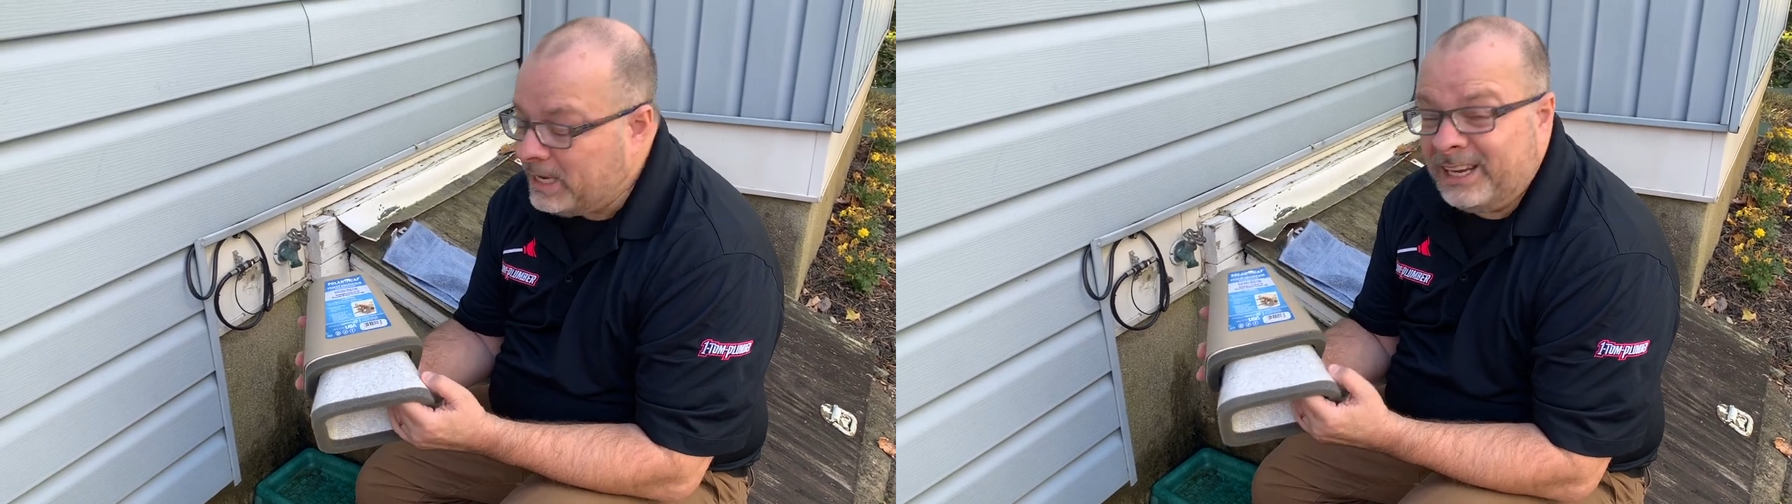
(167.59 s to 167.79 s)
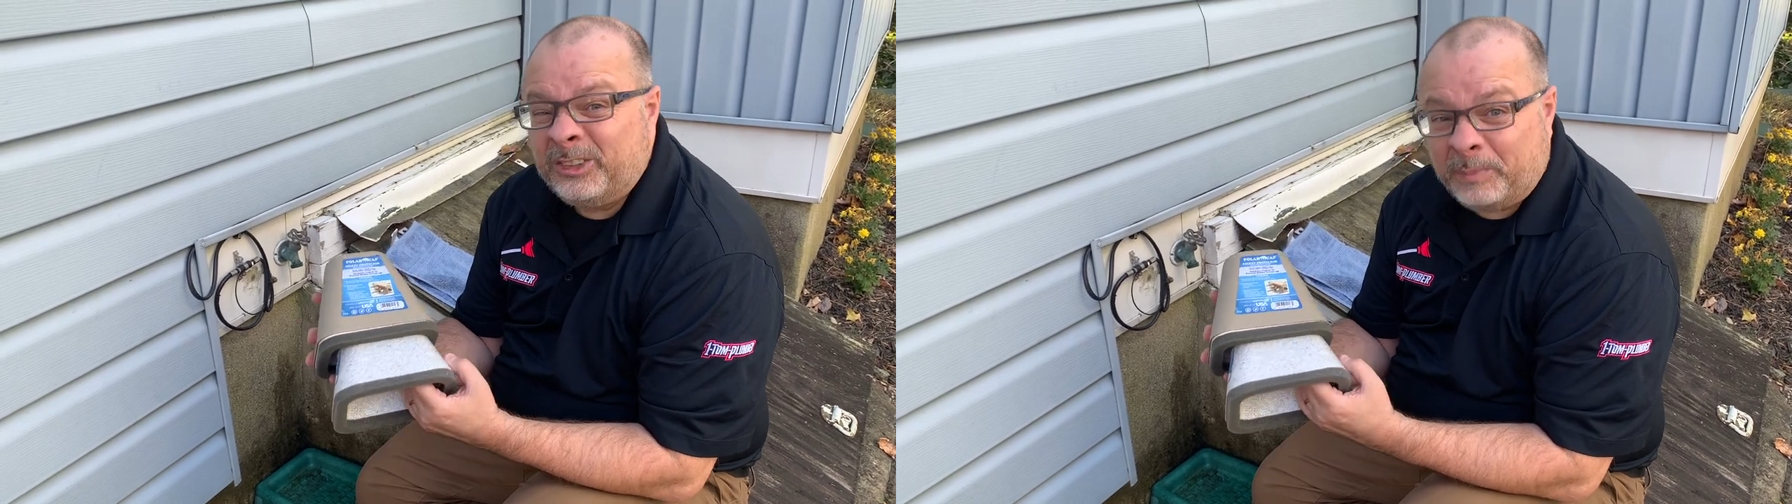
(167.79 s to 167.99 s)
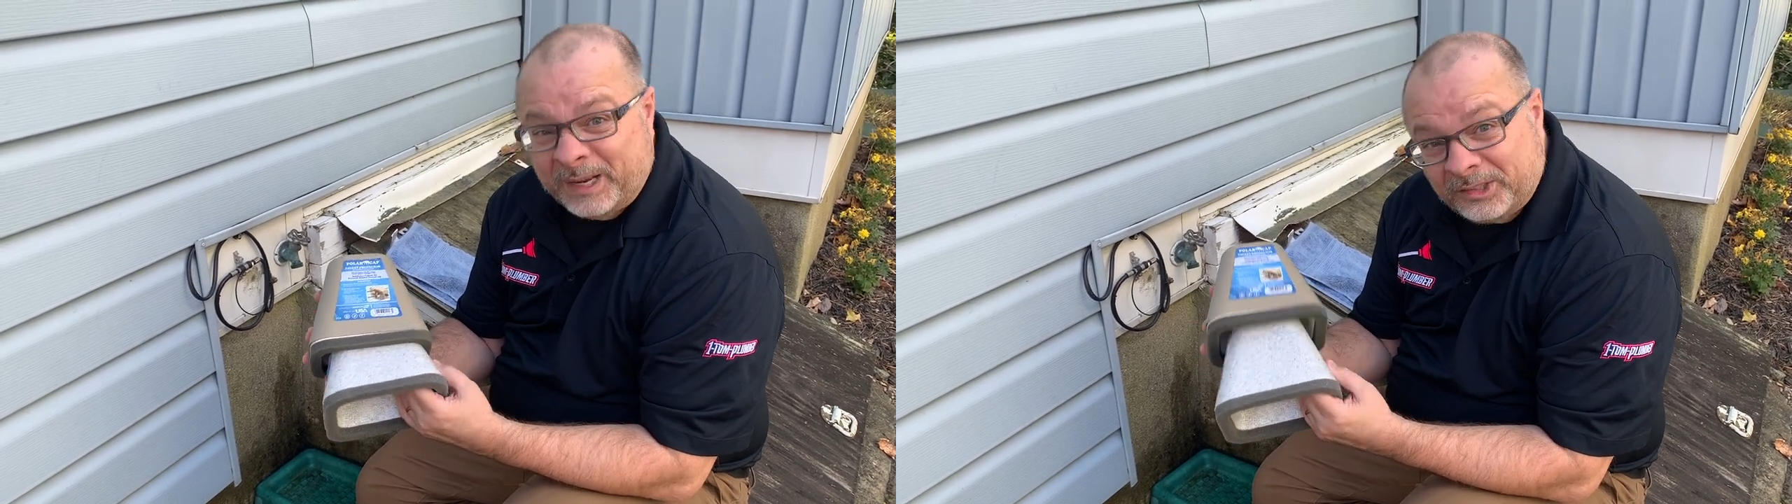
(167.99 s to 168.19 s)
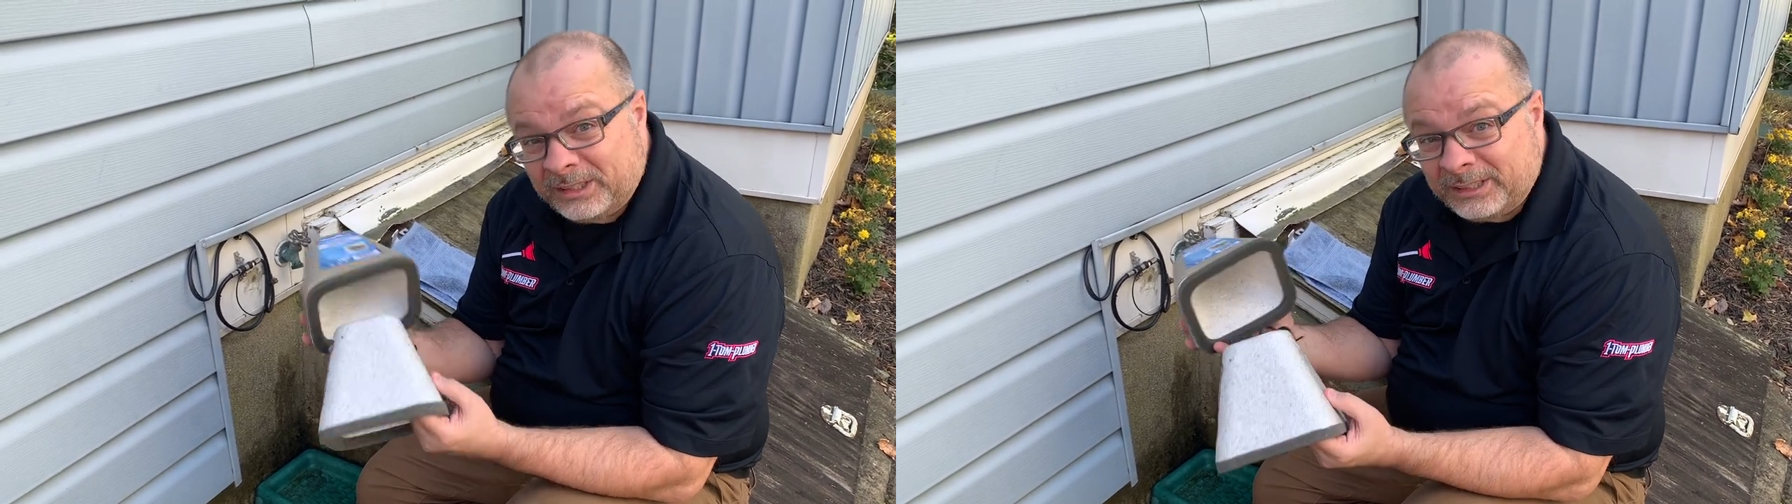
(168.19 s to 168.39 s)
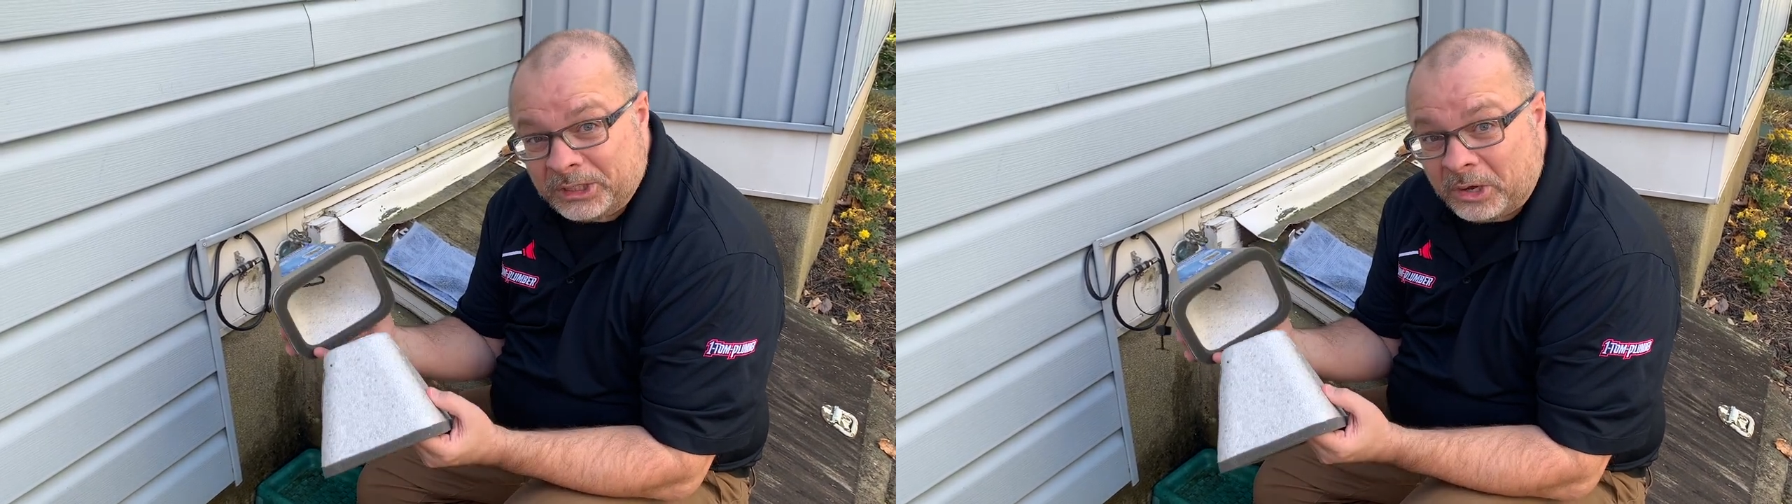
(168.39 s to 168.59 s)
It's
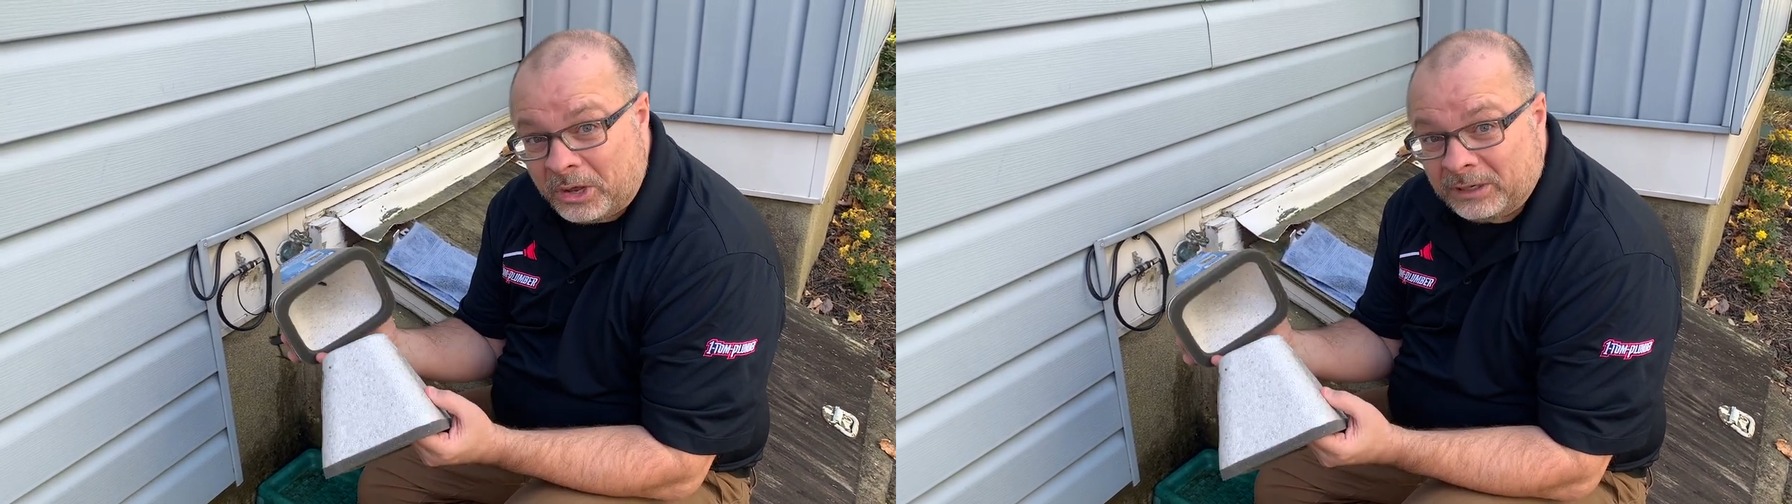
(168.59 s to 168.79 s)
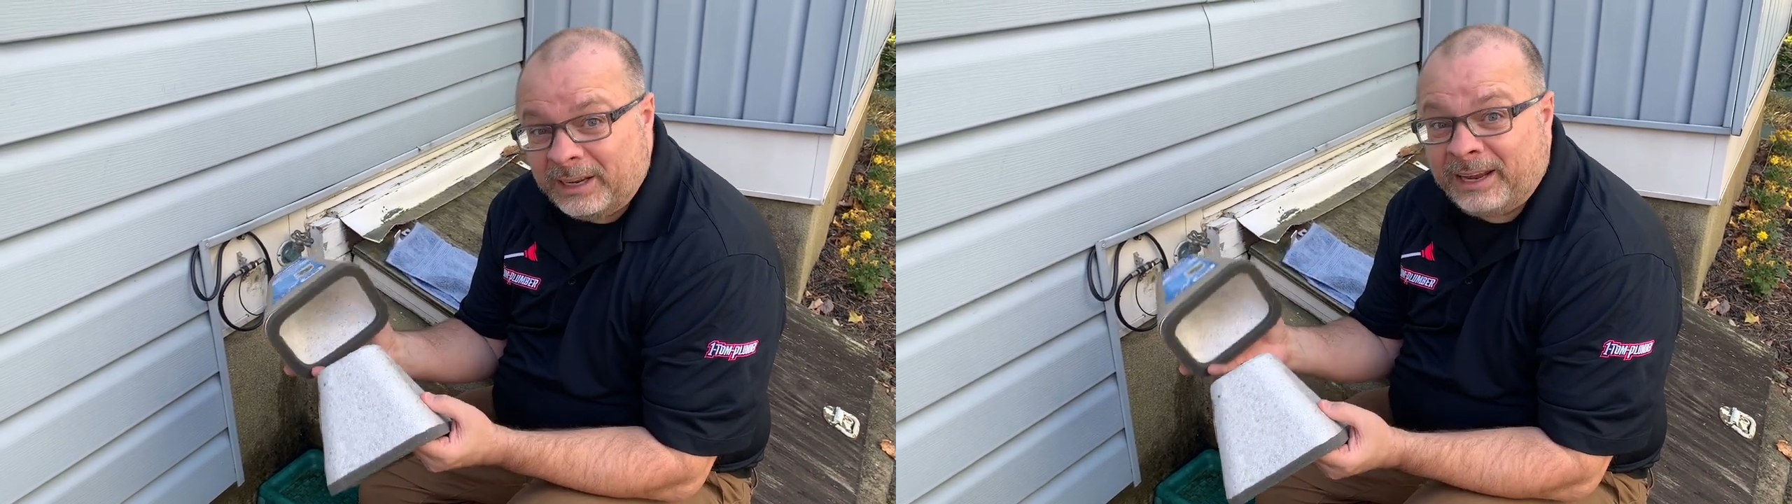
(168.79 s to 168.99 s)
basically called